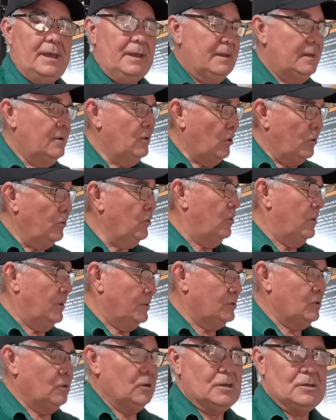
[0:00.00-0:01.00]
Not all
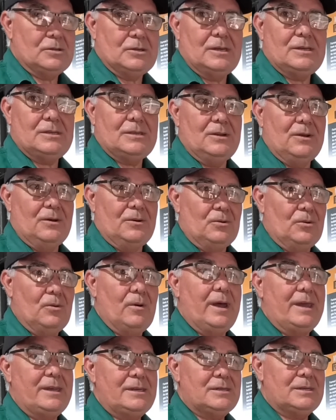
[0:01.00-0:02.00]
as good as this, not
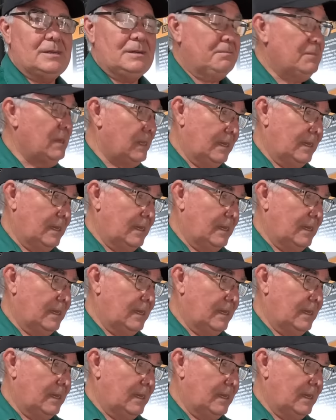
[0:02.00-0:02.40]
always, but